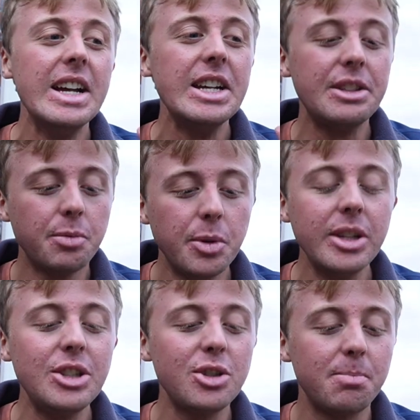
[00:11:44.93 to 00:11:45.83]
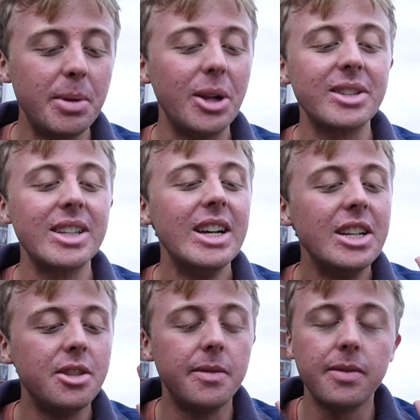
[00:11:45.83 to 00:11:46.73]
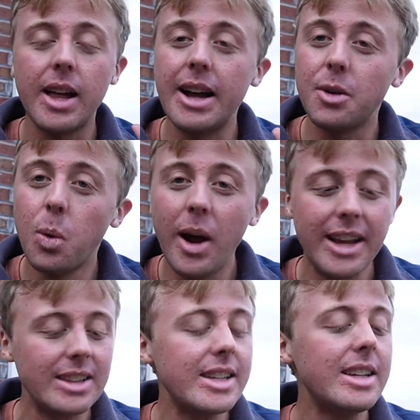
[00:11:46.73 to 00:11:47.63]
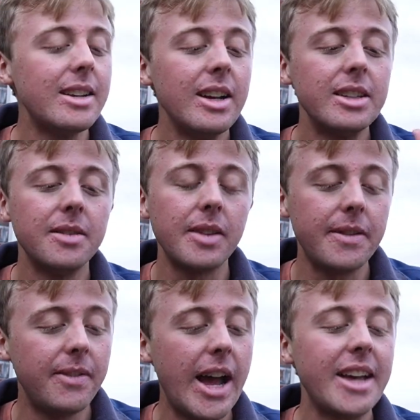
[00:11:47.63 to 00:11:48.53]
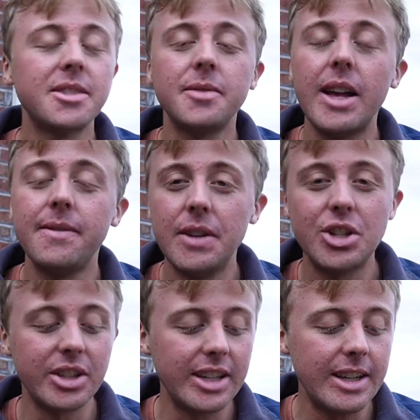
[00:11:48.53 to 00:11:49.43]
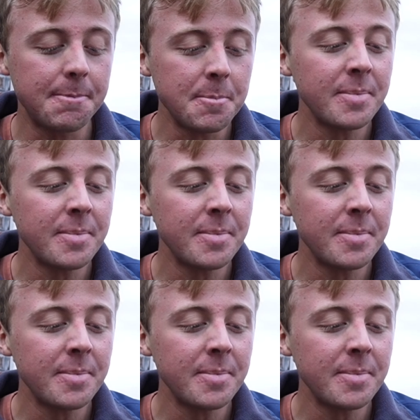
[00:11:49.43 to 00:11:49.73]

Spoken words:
It's really just built to fly quietly, to fly fast, to fly efficiently,